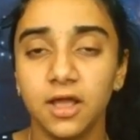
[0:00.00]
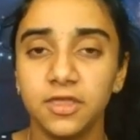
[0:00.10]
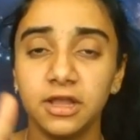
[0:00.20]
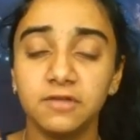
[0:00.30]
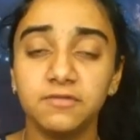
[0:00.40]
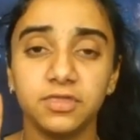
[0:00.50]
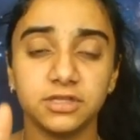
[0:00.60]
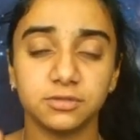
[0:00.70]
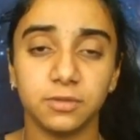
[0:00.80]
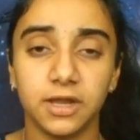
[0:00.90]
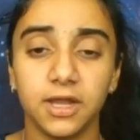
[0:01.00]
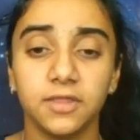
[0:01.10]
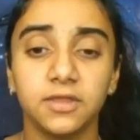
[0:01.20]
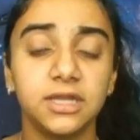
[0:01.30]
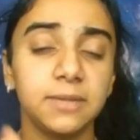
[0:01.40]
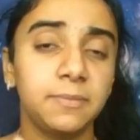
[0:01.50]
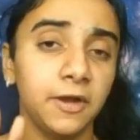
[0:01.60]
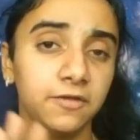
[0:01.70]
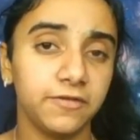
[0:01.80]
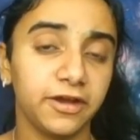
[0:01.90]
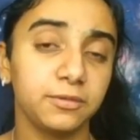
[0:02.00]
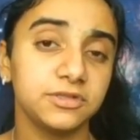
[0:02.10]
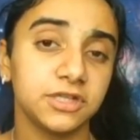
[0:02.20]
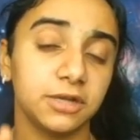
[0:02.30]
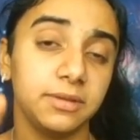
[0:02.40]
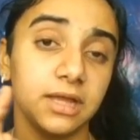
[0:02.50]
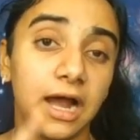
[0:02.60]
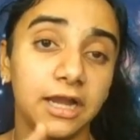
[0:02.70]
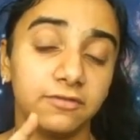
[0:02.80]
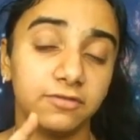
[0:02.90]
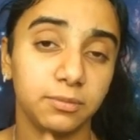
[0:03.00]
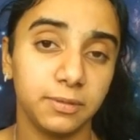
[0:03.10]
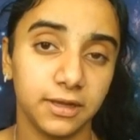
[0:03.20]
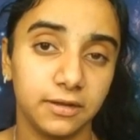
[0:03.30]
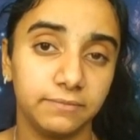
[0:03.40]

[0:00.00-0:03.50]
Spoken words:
Think of it this way: the dependent variable is going to be the height of the plant.